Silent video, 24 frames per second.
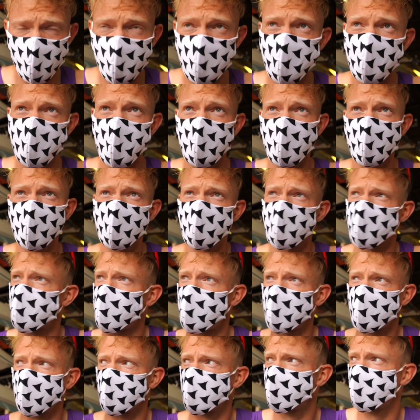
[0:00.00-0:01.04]
instead of just
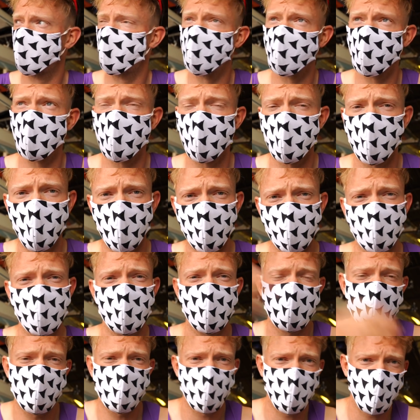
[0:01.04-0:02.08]
having footage of the water and
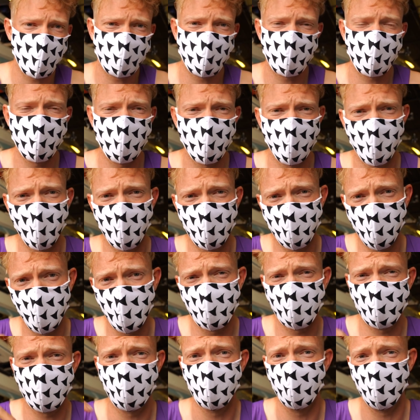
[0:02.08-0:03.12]
then chatting
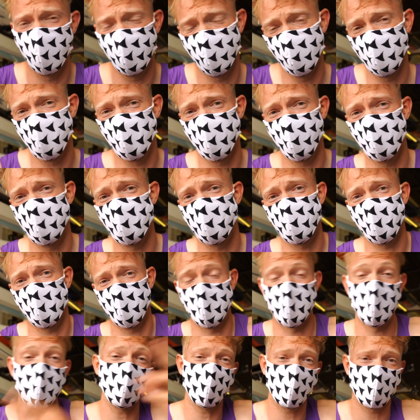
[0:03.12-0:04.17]
about the footage
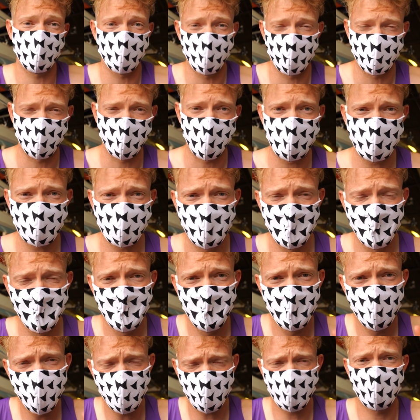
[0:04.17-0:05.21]
after the fact,
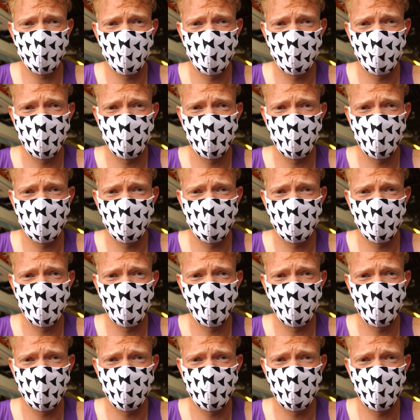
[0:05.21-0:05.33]
what we're